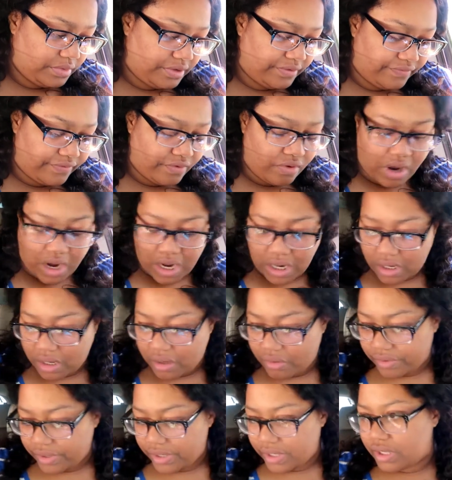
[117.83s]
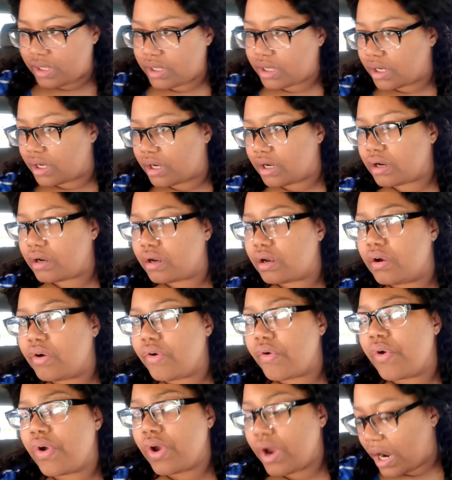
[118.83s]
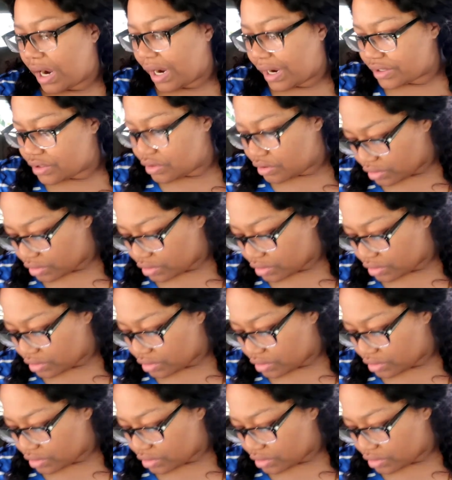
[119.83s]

before I go in here I